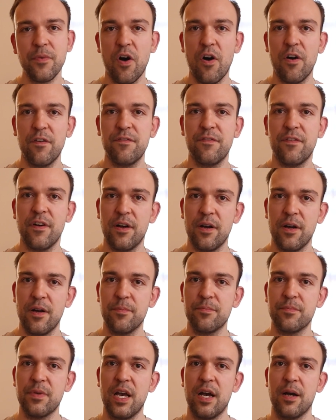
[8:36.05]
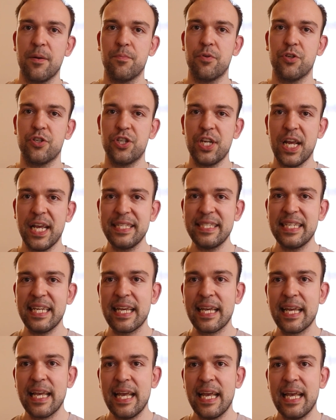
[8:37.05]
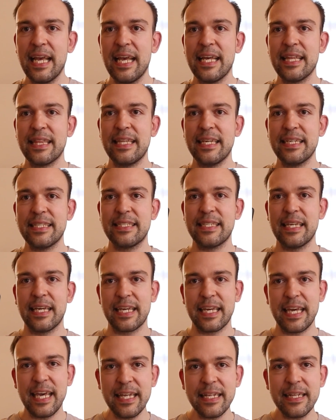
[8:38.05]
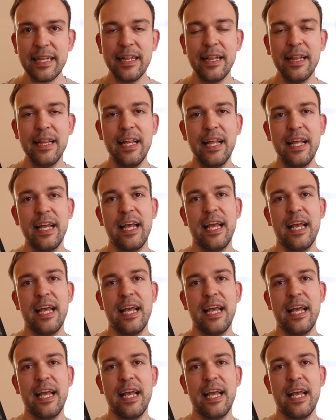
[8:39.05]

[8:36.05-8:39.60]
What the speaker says: of purchasing this Kindle.